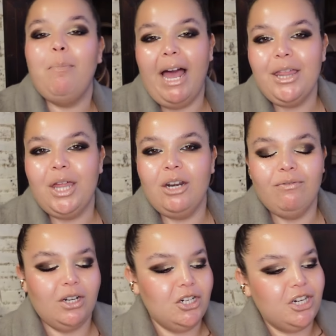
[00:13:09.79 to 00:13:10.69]
Python
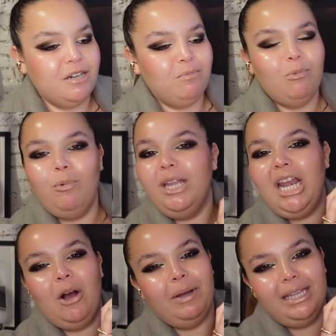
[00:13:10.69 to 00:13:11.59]
version. We
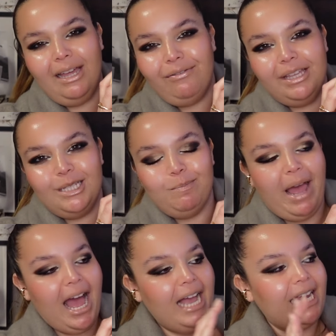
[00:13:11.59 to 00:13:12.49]
know and love this
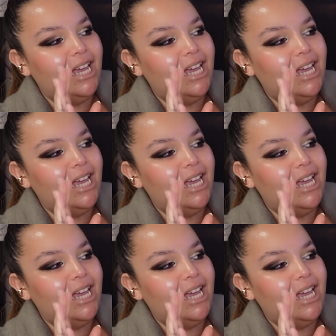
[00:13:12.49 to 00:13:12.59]
bag.